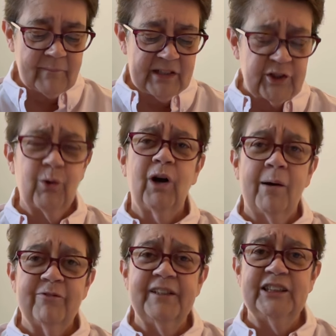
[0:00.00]
So
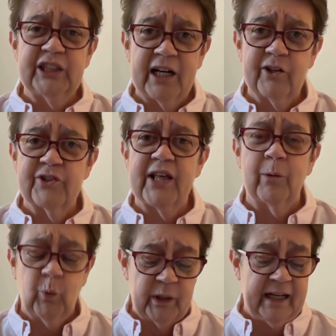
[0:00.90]
comfy chairs
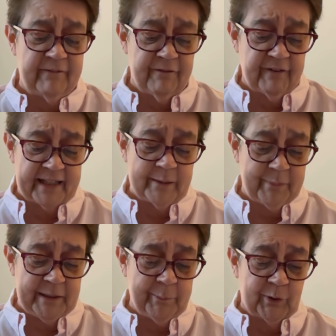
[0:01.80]
that would invite
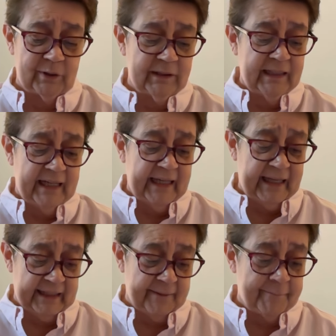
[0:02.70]
people
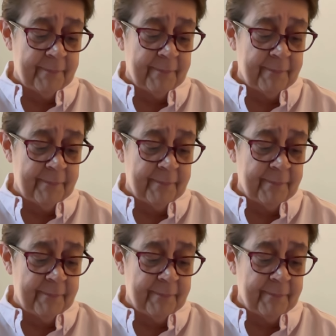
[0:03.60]
in.